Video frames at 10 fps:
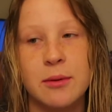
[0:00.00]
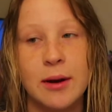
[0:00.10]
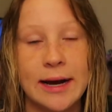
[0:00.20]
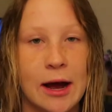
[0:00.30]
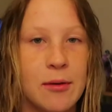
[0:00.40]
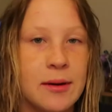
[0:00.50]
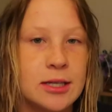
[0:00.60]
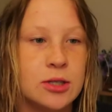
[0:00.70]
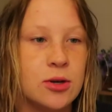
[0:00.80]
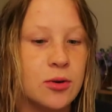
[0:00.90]
But right now I'm
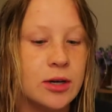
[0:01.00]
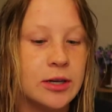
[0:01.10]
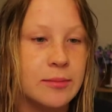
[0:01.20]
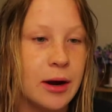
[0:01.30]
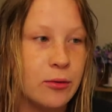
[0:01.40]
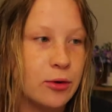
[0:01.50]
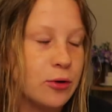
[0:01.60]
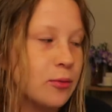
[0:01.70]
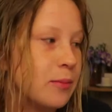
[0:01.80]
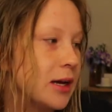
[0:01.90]
about to clean my
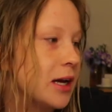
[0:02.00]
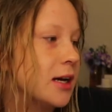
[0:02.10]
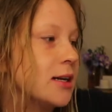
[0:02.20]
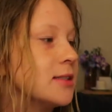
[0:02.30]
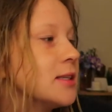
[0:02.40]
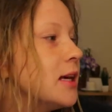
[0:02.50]
room because